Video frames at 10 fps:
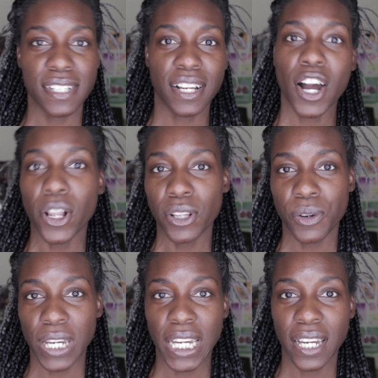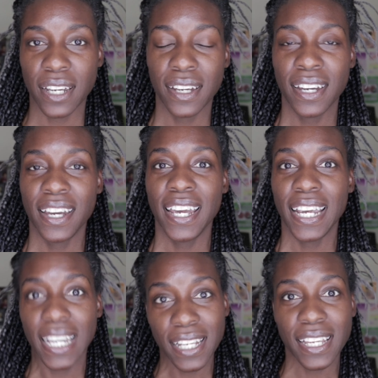and coloring
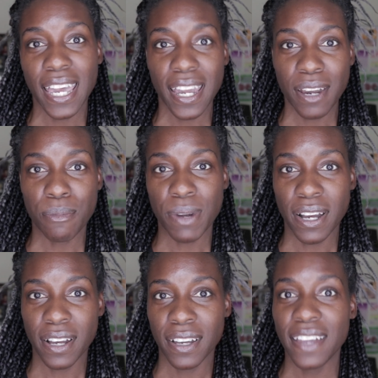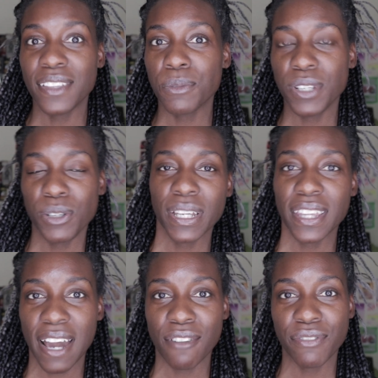in camera, and then when you get
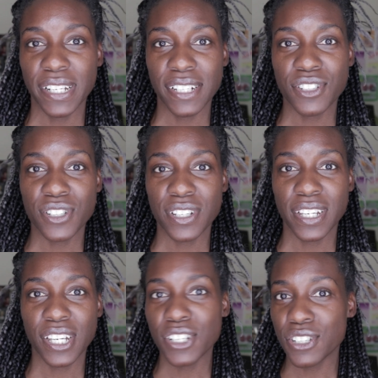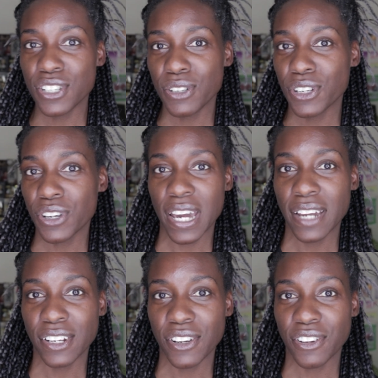that footage into your
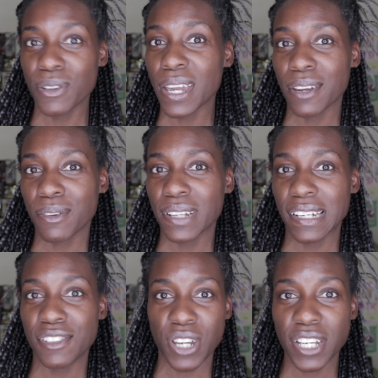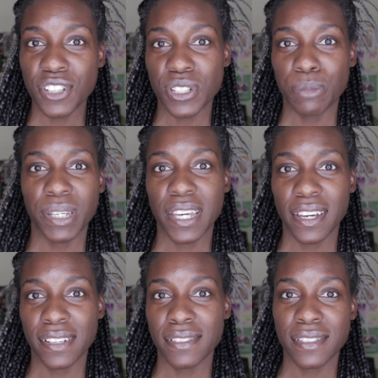editor, you can't really change it
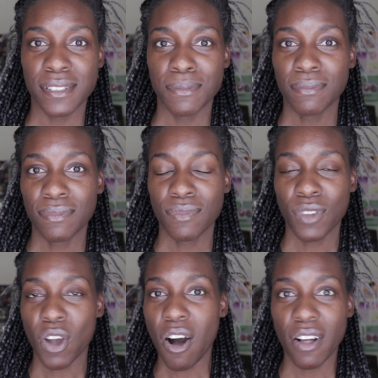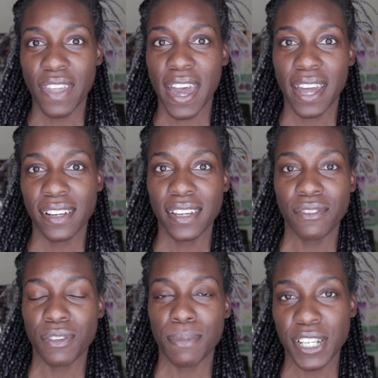because all that
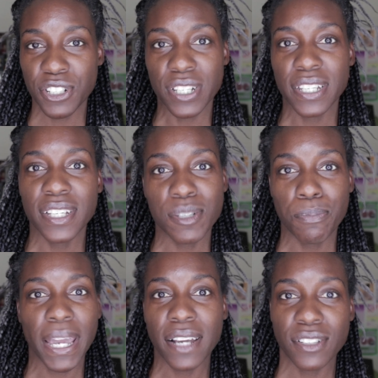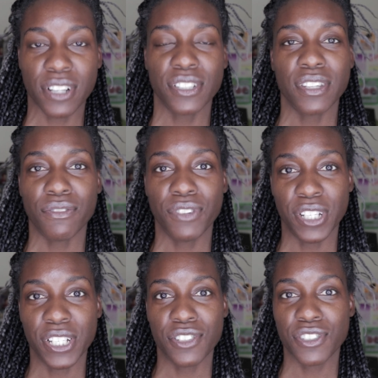information is baked onto the
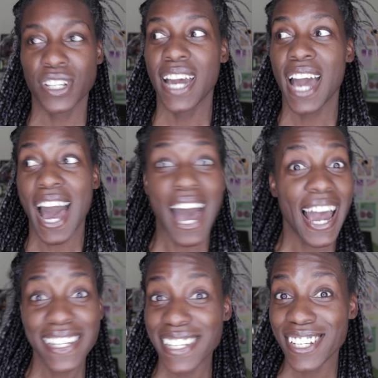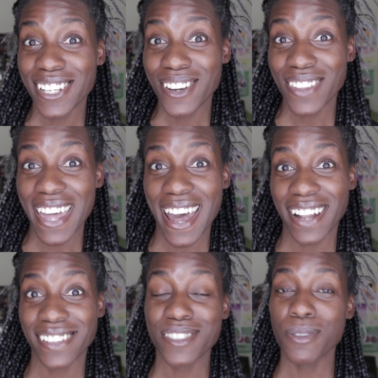footage. I didn't know
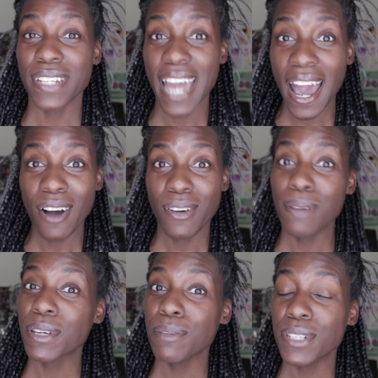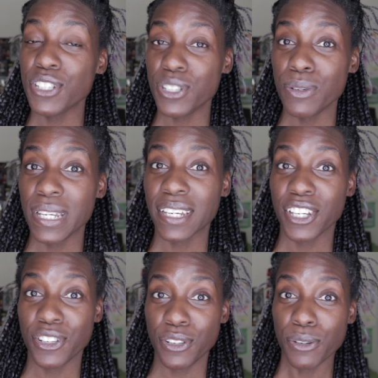that, so now I'm going to be shooting
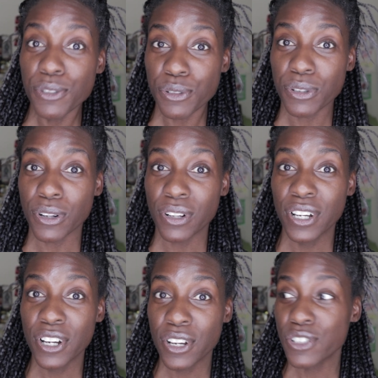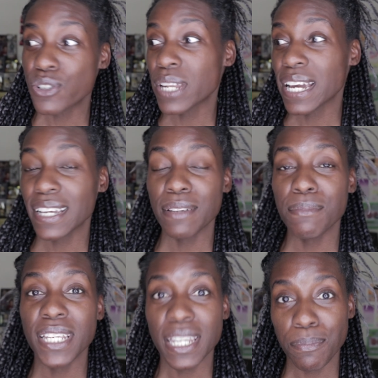in neutral so that I can
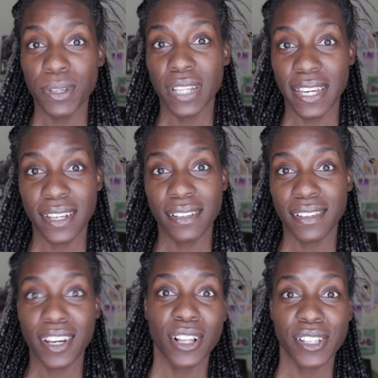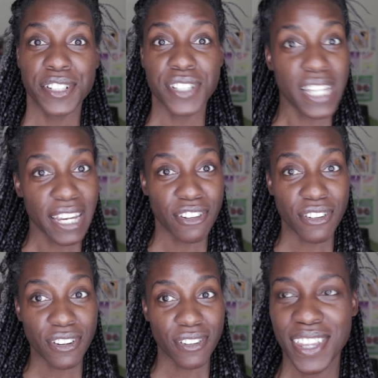manipulate colors
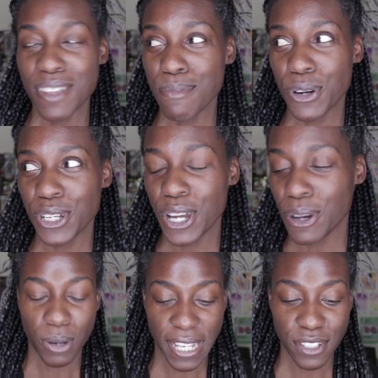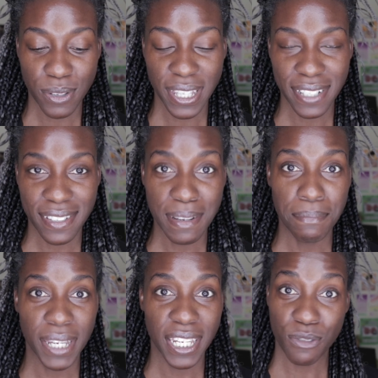later. The more you know. Okay, so this is a
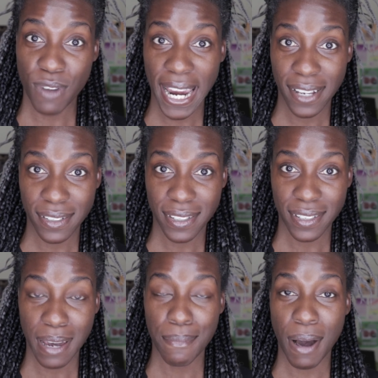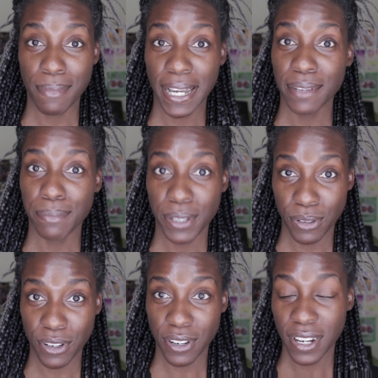mini rant about my
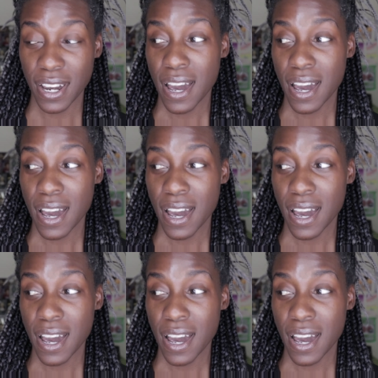computer.